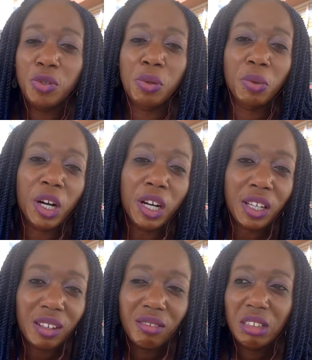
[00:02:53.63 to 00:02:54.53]
You do the
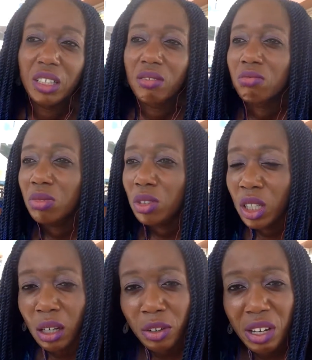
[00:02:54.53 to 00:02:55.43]
work,
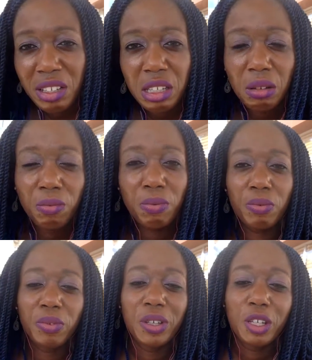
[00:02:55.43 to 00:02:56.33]
get creative,
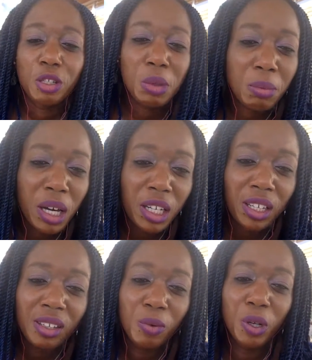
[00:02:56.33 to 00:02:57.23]
you make
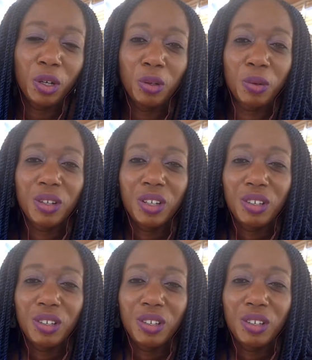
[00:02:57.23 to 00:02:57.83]
money. Woohoo!